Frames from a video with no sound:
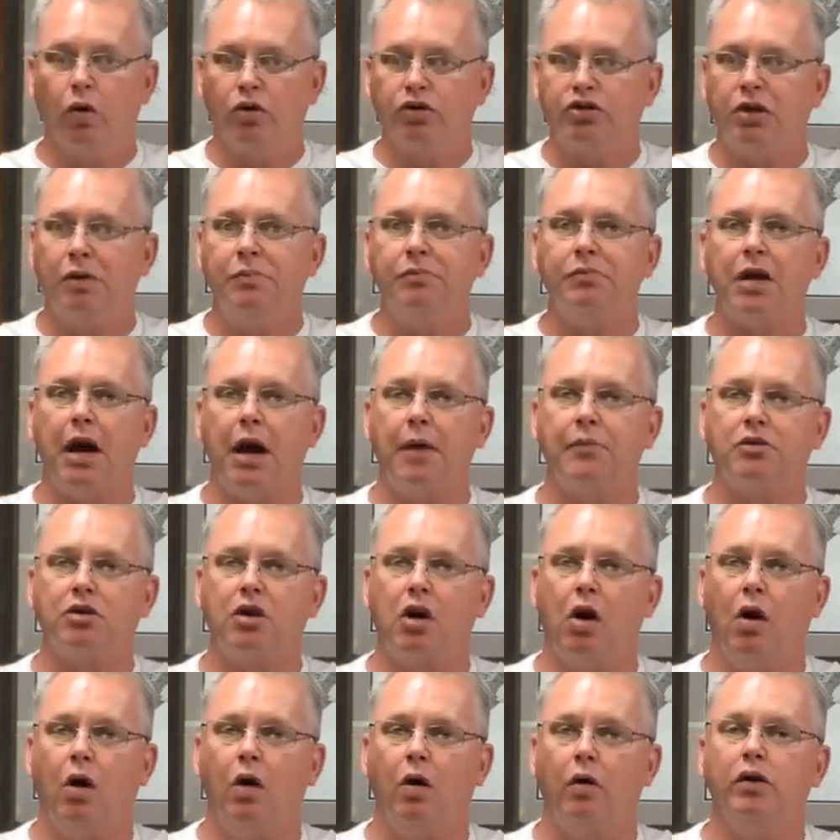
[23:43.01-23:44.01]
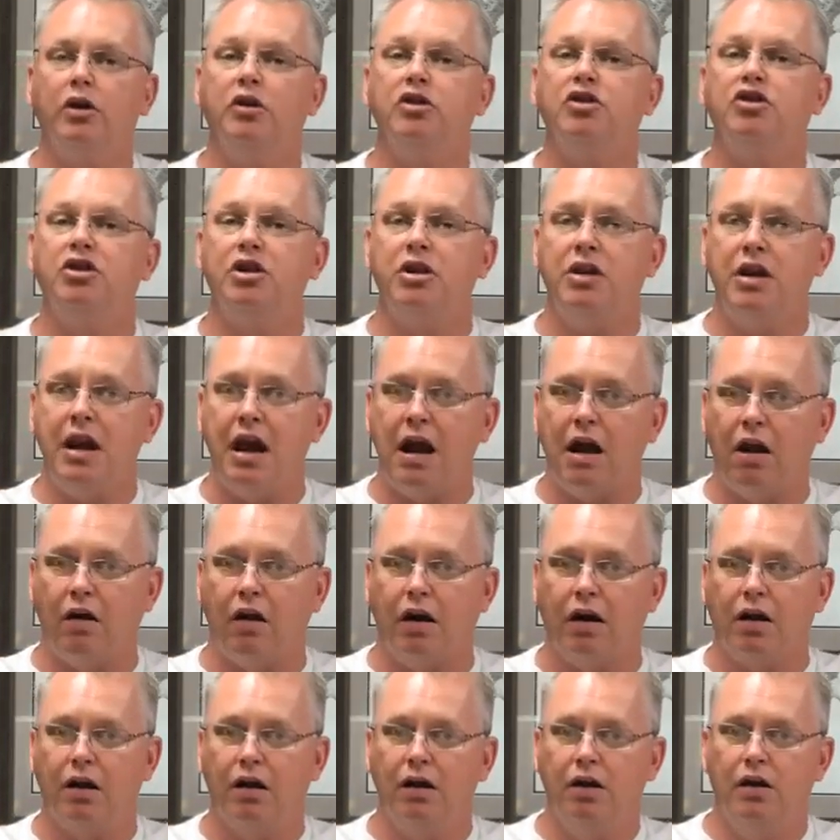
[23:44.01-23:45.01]
or sometimes called
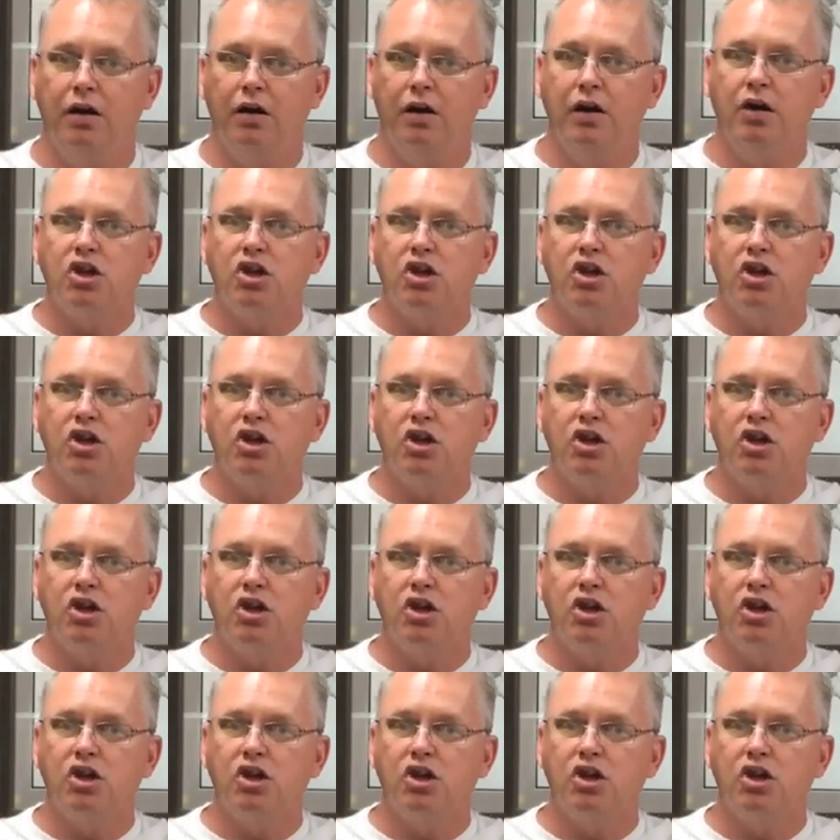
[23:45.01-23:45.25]
generic.